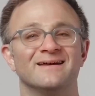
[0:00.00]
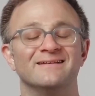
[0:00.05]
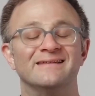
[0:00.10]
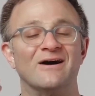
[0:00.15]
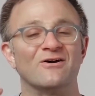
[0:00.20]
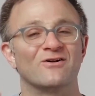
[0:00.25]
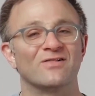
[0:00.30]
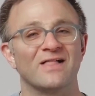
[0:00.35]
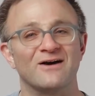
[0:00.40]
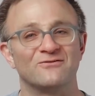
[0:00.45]

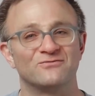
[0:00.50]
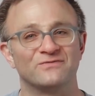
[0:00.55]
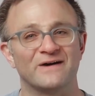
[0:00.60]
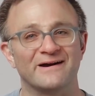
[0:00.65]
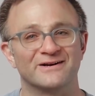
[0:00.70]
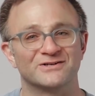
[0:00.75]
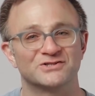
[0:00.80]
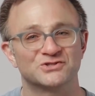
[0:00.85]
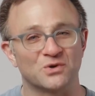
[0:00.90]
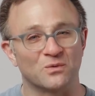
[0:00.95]
Now Cloud
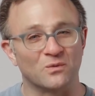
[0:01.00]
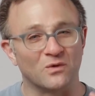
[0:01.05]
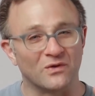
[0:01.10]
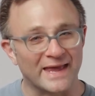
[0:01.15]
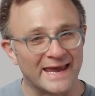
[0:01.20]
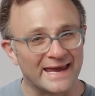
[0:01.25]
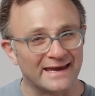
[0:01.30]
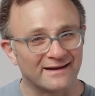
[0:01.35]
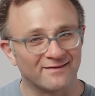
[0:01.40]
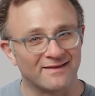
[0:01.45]
Firestore
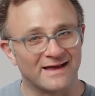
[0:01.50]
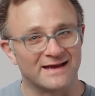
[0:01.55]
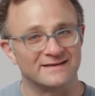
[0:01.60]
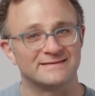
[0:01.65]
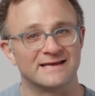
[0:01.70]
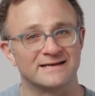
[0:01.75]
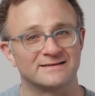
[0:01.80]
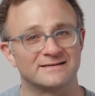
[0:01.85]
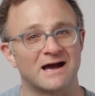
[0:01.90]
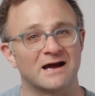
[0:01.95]
will analyze
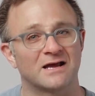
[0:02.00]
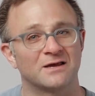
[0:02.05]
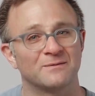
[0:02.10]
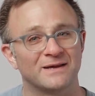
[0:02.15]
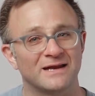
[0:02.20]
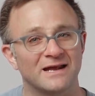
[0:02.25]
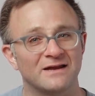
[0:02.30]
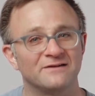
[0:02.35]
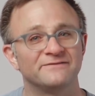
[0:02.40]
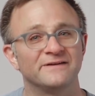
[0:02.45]
that
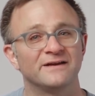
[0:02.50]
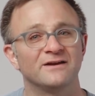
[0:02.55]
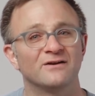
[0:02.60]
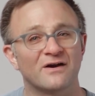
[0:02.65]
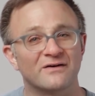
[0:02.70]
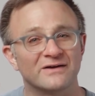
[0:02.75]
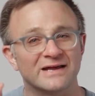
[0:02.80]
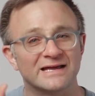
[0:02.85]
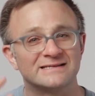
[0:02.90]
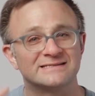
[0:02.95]
document and figure
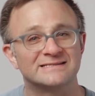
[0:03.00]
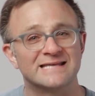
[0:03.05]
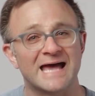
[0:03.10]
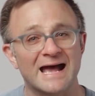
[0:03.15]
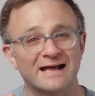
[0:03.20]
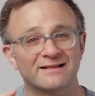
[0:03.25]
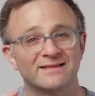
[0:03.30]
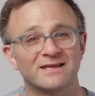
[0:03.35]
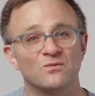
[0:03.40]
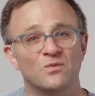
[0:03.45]
out
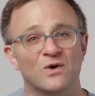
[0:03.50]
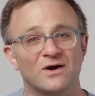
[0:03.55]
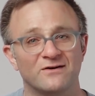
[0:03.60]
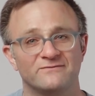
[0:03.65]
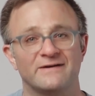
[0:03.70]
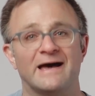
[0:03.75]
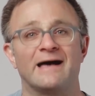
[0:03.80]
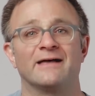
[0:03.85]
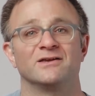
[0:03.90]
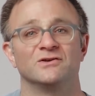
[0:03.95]
exactly what
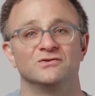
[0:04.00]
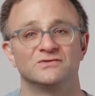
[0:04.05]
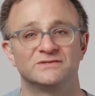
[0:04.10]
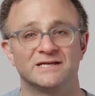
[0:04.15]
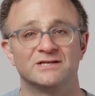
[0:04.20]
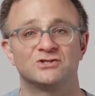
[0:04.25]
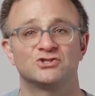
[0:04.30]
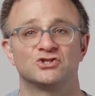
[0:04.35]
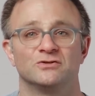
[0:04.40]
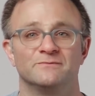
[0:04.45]
values
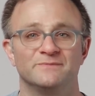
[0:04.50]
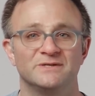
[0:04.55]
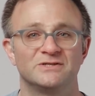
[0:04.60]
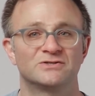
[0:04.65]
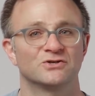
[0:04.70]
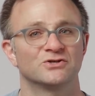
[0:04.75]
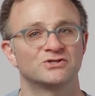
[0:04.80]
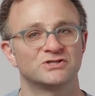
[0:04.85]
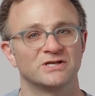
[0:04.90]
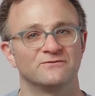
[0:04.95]
it should be
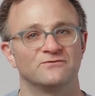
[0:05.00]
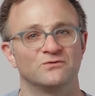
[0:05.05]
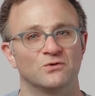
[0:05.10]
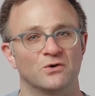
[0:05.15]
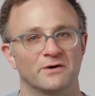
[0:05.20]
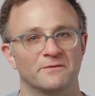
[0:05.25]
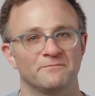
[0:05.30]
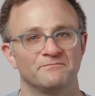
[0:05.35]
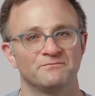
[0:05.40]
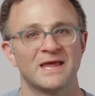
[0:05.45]
searching
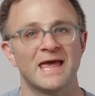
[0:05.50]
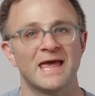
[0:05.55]
for.